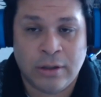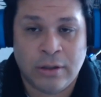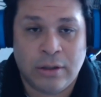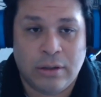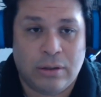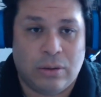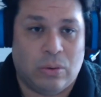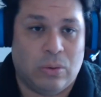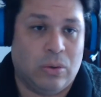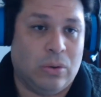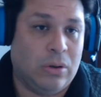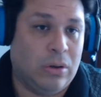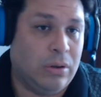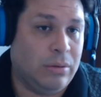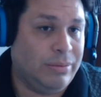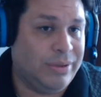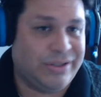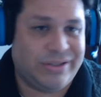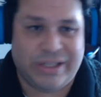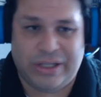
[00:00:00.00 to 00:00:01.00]
Or
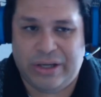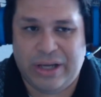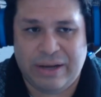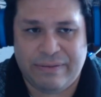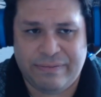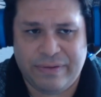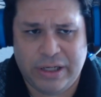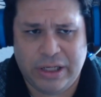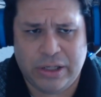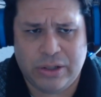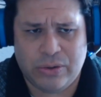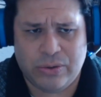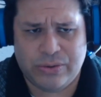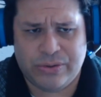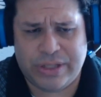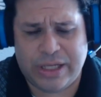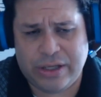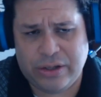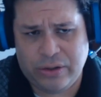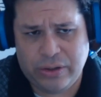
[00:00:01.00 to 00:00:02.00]
let's say you have videos
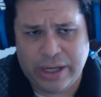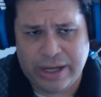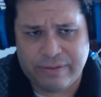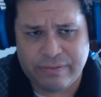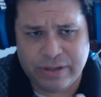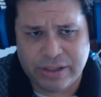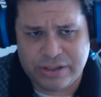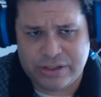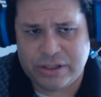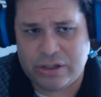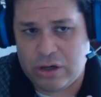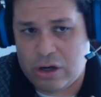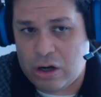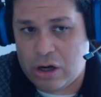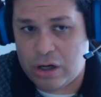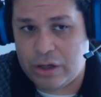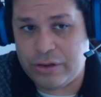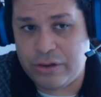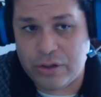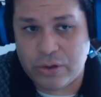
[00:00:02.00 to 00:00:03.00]
that you have listed
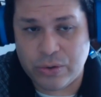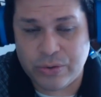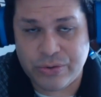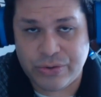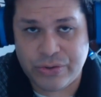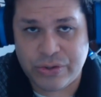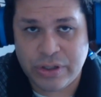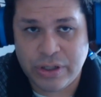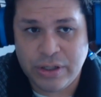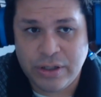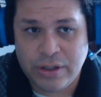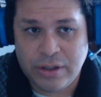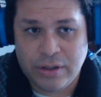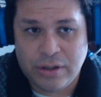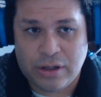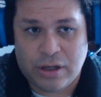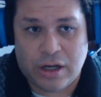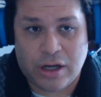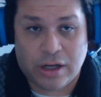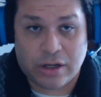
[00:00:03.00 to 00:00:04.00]
on those
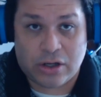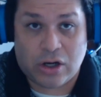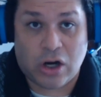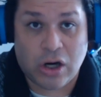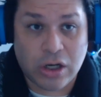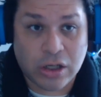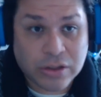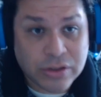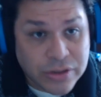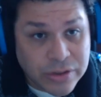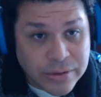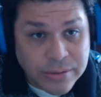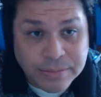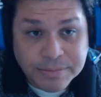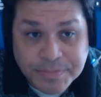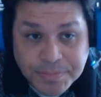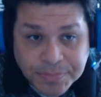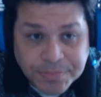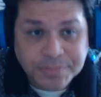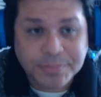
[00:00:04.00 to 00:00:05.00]
cards.
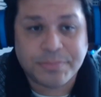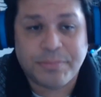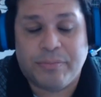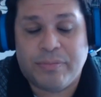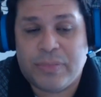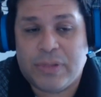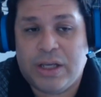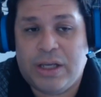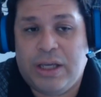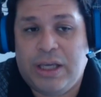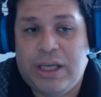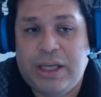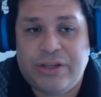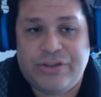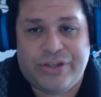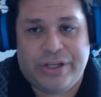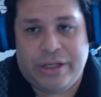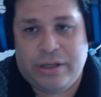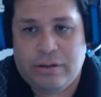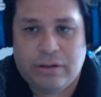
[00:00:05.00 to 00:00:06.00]

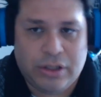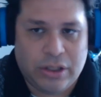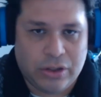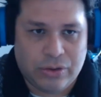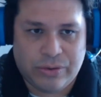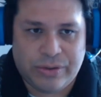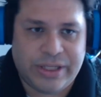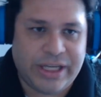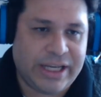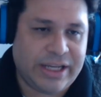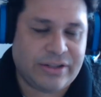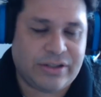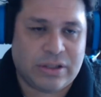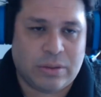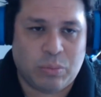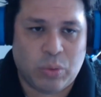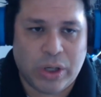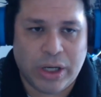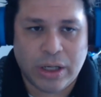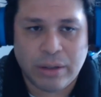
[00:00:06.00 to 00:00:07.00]
Easy, you take it
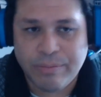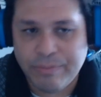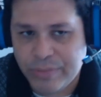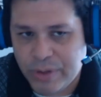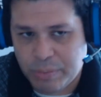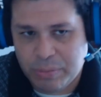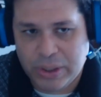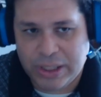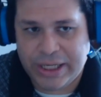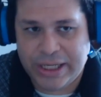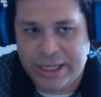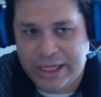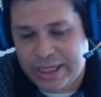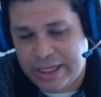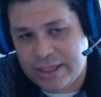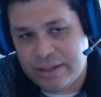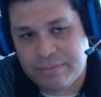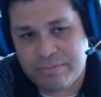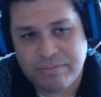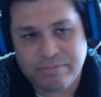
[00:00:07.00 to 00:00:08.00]
somewhere, plug it
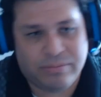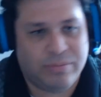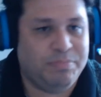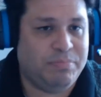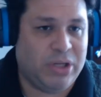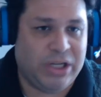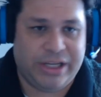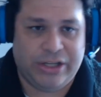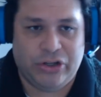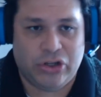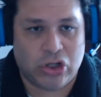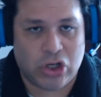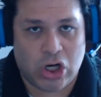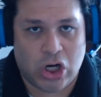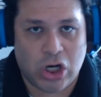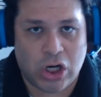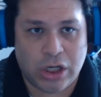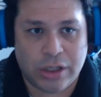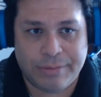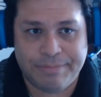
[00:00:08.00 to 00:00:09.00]
in, plug in your
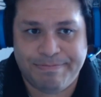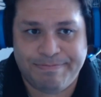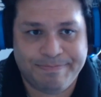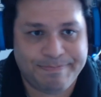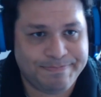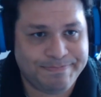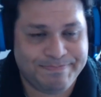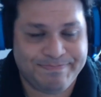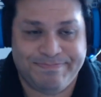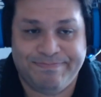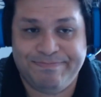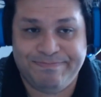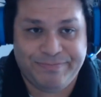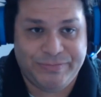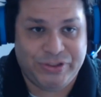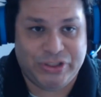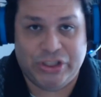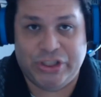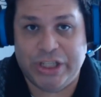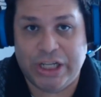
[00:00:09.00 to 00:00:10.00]
card,
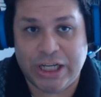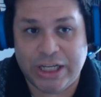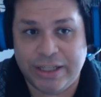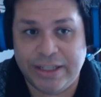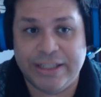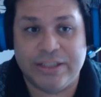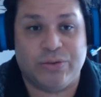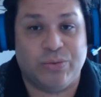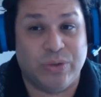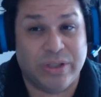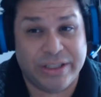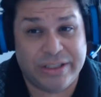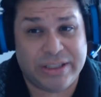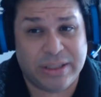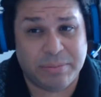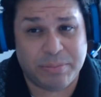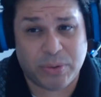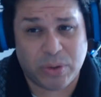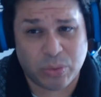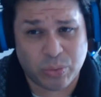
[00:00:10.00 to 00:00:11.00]
you're done. It's really
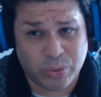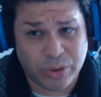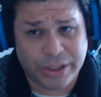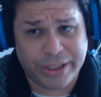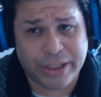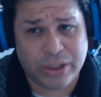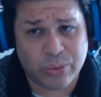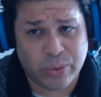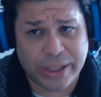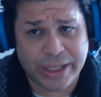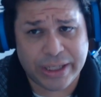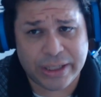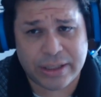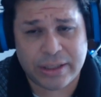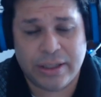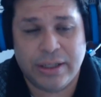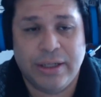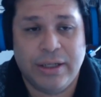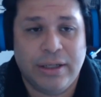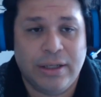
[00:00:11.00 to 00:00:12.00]
simple, really quick,
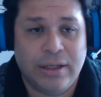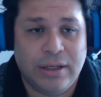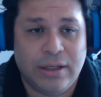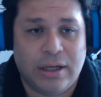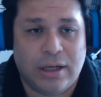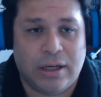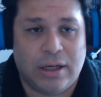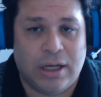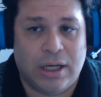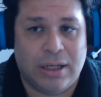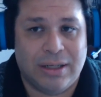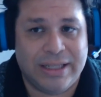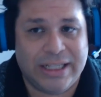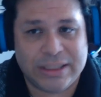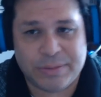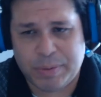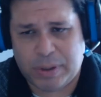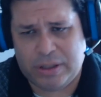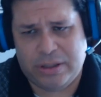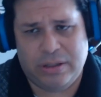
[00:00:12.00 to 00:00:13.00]
and that's
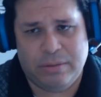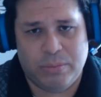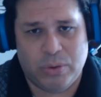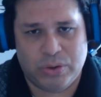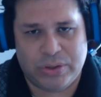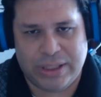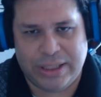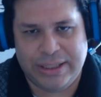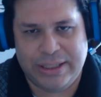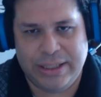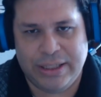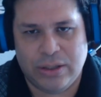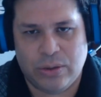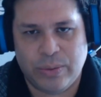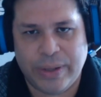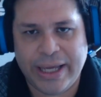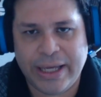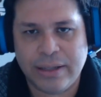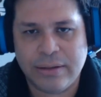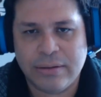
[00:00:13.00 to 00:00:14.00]
probably the most ideal way,